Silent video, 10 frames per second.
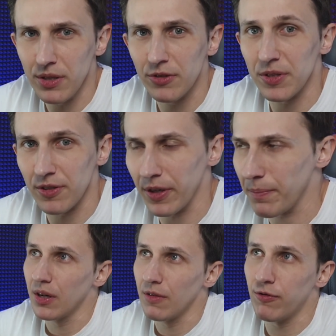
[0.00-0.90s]
specific.
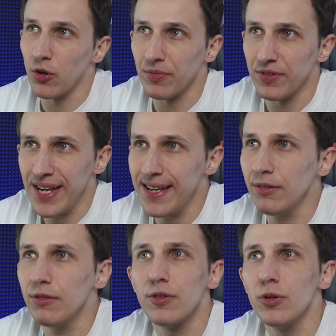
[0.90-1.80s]
From 10
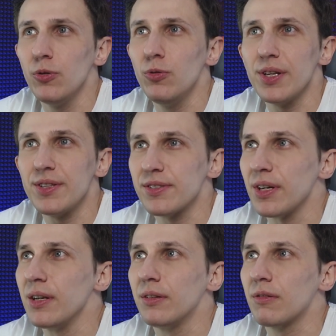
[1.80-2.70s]
to, let's
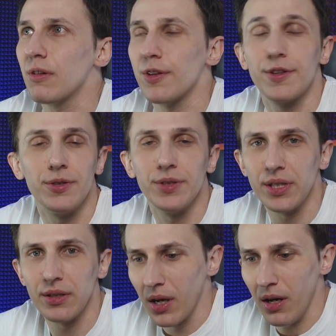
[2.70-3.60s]
say,
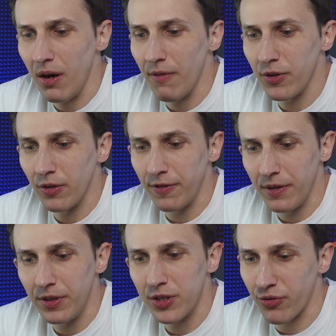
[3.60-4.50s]
30 of your
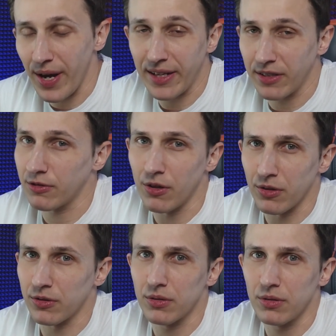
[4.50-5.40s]
favorite tracks,
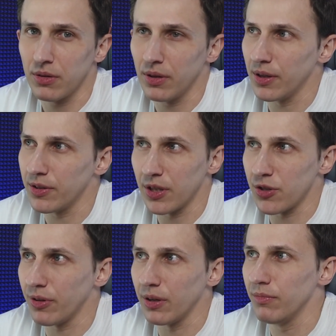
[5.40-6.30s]
songs, etc.